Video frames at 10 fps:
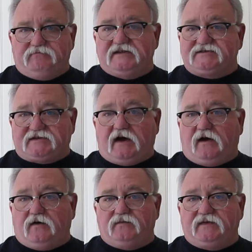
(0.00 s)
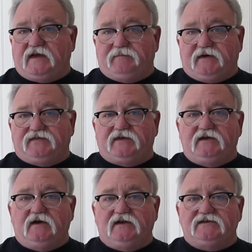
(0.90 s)
installed when they built the
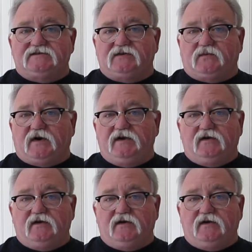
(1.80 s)
unit to where